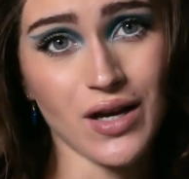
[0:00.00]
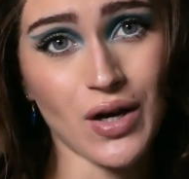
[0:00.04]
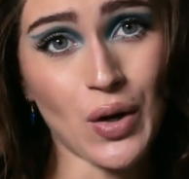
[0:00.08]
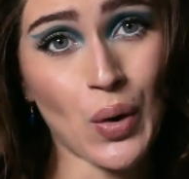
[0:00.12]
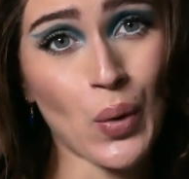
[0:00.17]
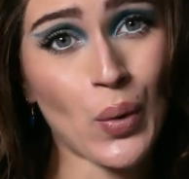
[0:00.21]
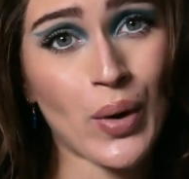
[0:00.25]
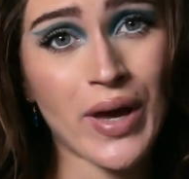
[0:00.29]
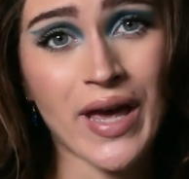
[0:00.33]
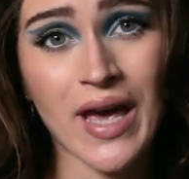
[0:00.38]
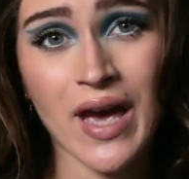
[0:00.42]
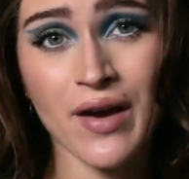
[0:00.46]

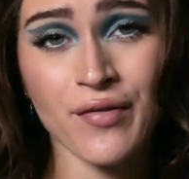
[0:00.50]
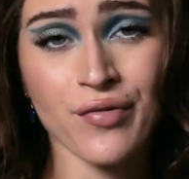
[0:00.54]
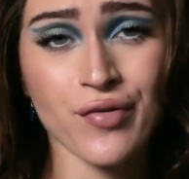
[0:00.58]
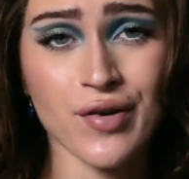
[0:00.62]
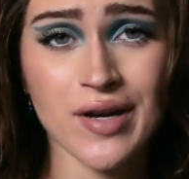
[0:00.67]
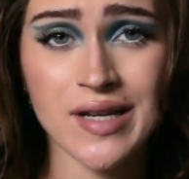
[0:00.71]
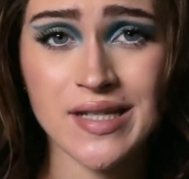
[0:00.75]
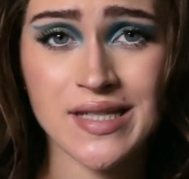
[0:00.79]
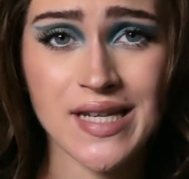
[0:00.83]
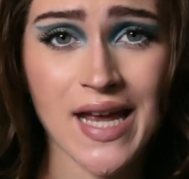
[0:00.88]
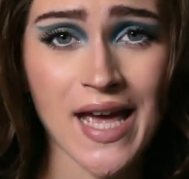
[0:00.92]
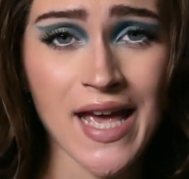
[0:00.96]
We
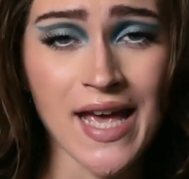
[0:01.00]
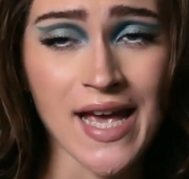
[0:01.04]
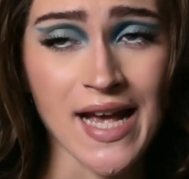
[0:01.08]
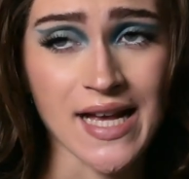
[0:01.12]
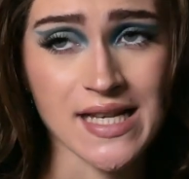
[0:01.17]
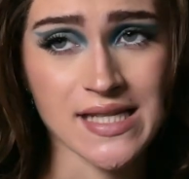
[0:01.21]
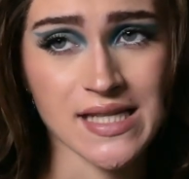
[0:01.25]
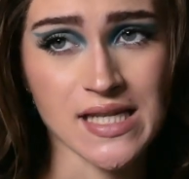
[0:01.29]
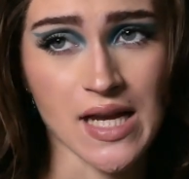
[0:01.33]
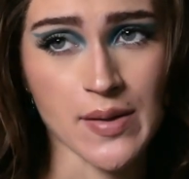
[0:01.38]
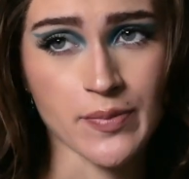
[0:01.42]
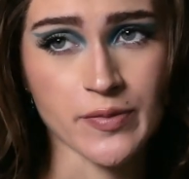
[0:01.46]
every day
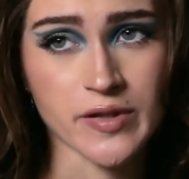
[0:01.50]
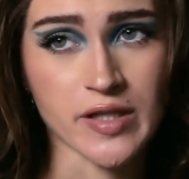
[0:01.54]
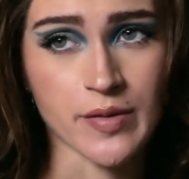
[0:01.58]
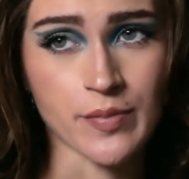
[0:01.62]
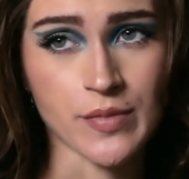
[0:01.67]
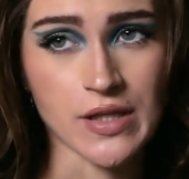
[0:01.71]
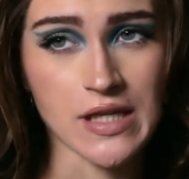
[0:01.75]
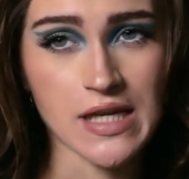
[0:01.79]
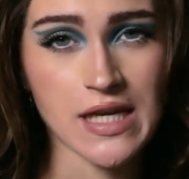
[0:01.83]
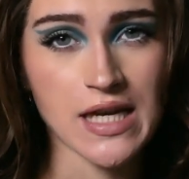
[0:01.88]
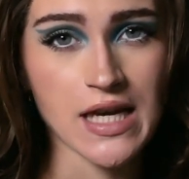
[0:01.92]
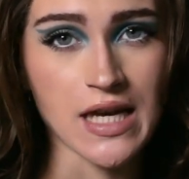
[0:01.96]
accept him
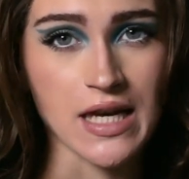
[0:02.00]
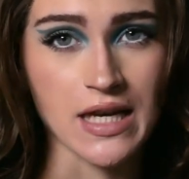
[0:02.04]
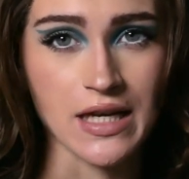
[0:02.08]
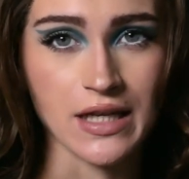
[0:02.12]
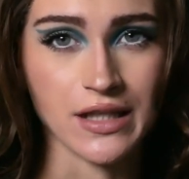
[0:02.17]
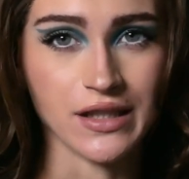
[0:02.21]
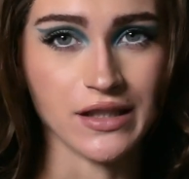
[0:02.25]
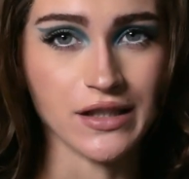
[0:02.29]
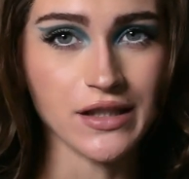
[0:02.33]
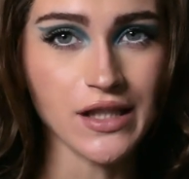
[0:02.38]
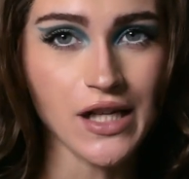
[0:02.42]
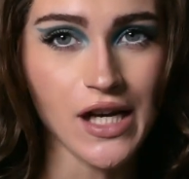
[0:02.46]

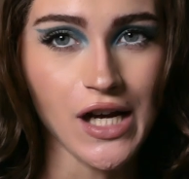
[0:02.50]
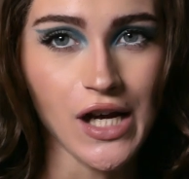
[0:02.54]
here,